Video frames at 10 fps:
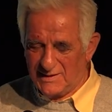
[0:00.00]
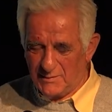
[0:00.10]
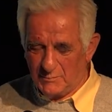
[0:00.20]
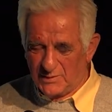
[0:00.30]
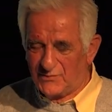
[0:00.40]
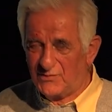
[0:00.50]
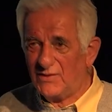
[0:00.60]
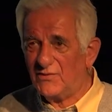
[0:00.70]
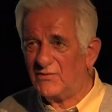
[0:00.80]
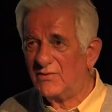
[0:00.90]
But
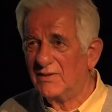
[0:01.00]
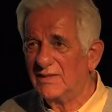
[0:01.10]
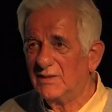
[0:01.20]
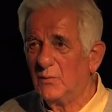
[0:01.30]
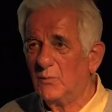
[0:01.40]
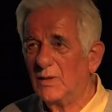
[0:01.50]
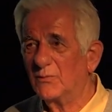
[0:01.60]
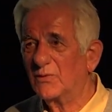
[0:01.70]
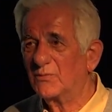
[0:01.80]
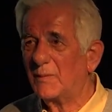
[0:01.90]
since one
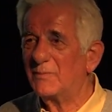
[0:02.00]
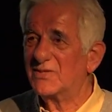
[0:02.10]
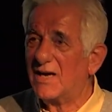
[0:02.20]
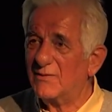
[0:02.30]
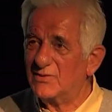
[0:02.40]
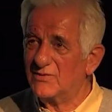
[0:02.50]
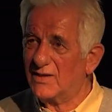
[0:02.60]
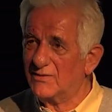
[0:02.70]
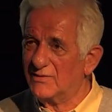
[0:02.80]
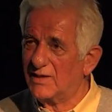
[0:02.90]
was published after the other,